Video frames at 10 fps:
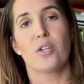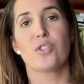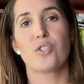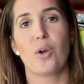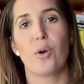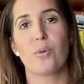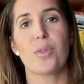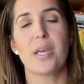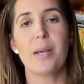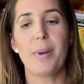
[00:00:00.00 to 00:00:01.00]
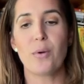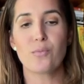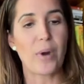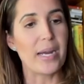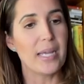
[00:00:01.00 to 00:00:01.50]
So think
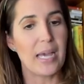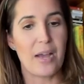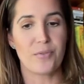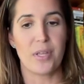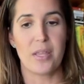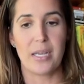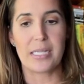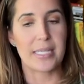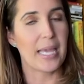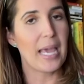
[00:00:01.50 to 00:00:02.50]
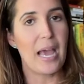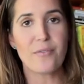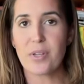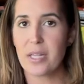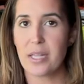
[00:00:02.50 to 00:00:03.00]
about writing everything, say
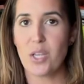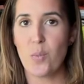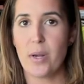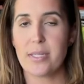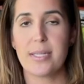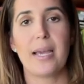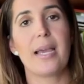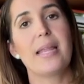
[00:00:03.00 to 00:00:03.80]
everything that you wanna say,